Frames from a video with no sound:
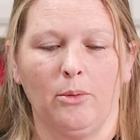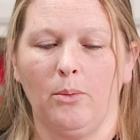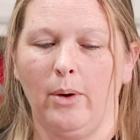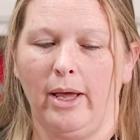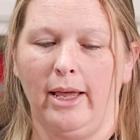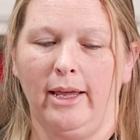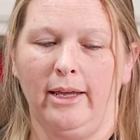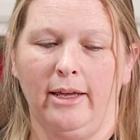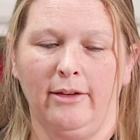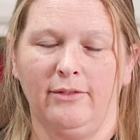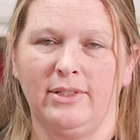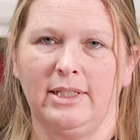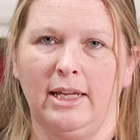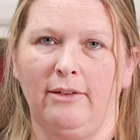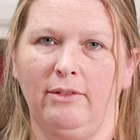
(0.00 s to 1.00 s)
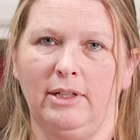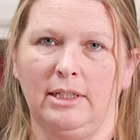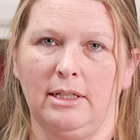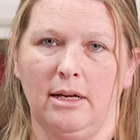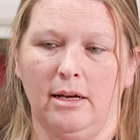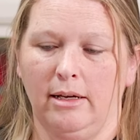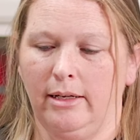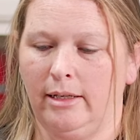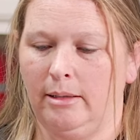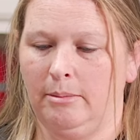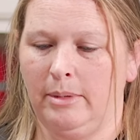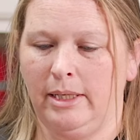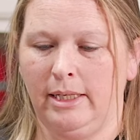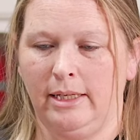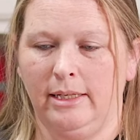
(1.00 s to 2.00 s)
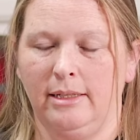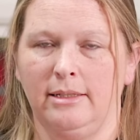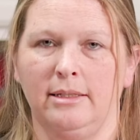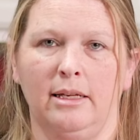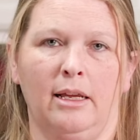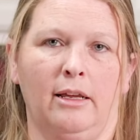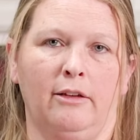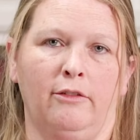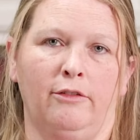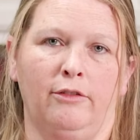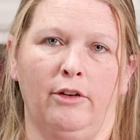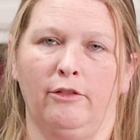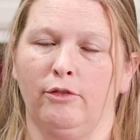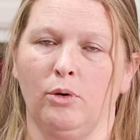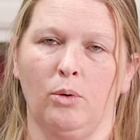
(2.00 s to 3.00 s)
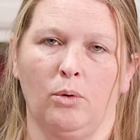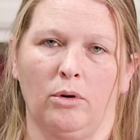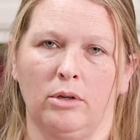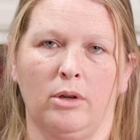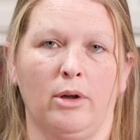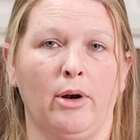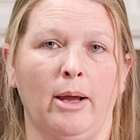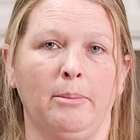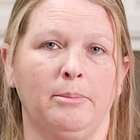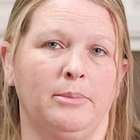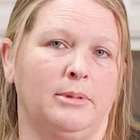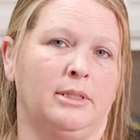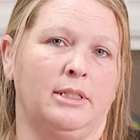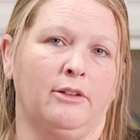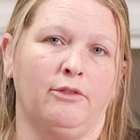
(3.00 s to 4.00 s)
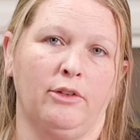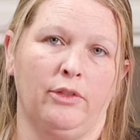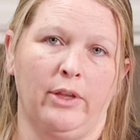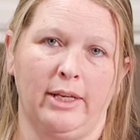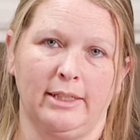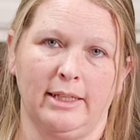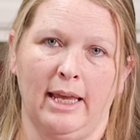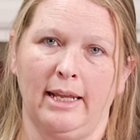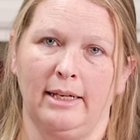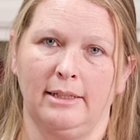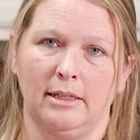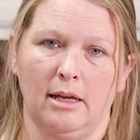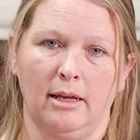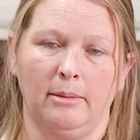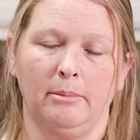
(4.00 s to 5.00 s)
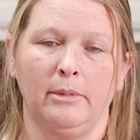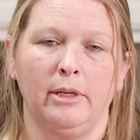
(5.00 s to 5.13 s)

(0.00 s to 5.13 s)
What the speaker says: way of saving time is if, of course, prep different things ahead of time.